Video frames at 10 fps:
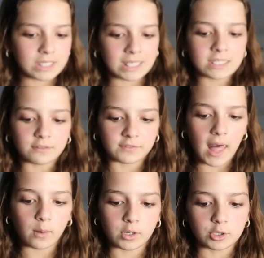into
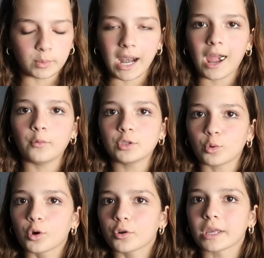flowers when I was
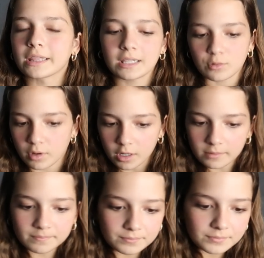ordering this
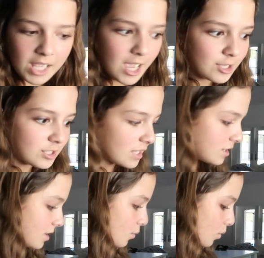order. So
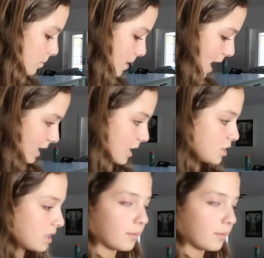that's the one package, and